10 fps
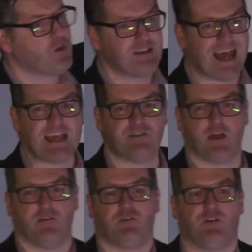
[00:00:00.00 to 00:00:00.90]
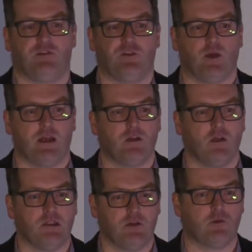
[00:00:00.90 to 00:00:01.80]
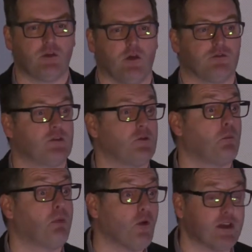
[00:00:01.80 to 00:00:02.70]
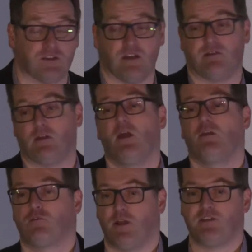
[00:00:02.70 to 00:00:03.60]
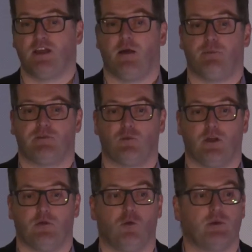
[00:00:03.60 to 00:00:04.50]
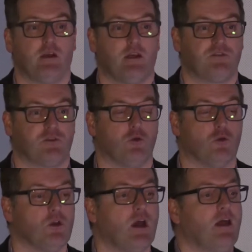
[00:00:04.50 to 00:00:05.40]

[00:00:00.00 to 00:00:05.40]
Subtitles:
days after this, you had little girls and little boys even dressing up as Wonder Woman at school.